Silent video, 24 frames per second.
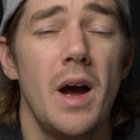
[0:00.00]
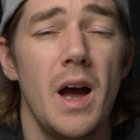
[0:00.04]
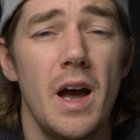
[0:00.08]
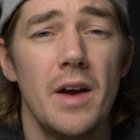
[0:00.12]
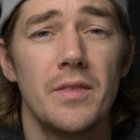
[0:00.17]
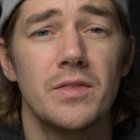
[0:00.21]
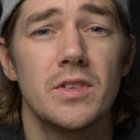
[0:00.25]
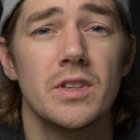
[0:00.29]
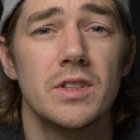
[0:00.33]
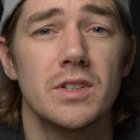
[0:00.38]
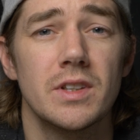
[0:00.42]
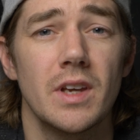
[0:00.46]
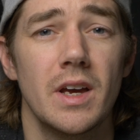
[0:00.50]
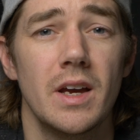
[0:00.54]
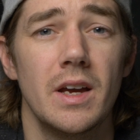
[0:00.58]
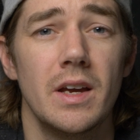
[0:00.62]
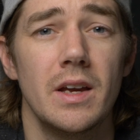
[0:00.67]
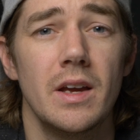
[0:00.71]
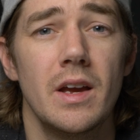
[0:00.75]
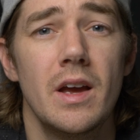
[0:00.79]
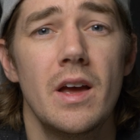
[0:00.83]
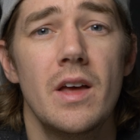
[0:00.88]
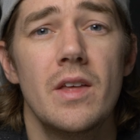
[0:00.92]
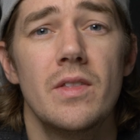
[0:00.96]
I have to
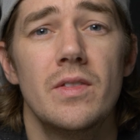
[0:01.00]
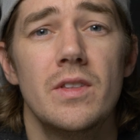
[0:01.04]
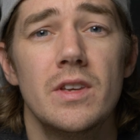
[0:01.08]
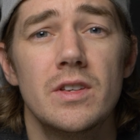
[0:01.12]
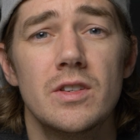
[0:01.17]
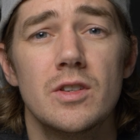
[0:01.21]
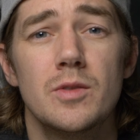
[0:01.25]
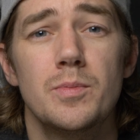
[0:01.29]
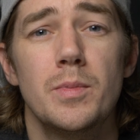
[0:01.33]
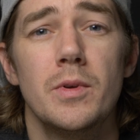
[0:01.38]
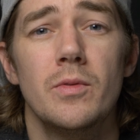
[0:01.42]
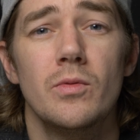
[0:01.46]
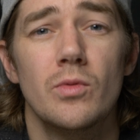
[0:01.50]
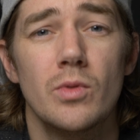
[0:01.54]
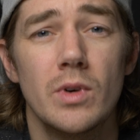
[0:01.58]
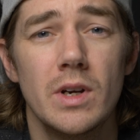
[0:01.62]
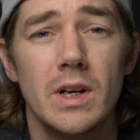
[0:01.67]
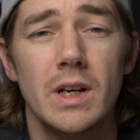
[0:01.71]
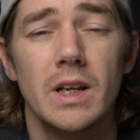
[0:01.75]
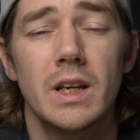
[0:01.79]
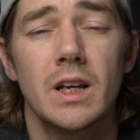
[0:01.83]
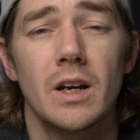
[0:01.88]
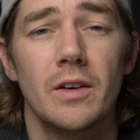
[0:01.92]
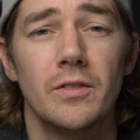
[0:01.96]
say, this has been
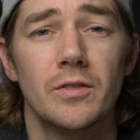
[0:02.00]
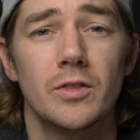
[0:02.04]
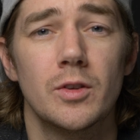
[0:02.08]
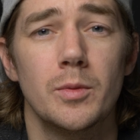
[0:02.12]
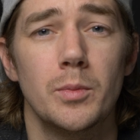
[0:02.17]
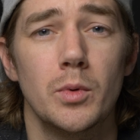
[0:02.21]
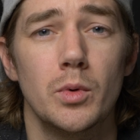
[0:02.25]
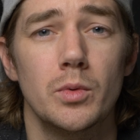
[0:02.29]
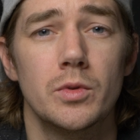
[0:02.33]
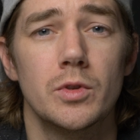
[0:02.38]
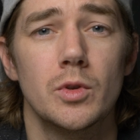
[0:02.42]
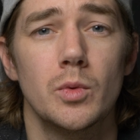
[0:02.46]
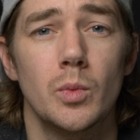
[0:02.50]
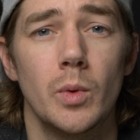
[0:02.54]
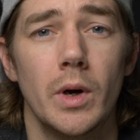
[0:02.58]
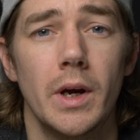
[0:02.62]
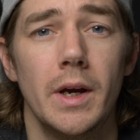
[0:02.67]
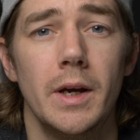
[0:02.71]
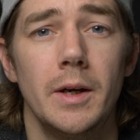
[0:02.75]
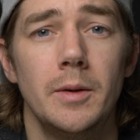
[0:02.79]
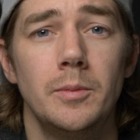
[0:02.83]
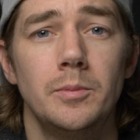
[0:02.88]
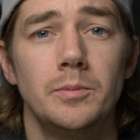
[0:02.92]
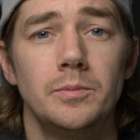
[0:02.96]
really comfortable to
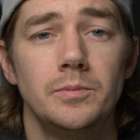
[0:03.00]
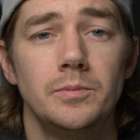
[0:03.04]
wear.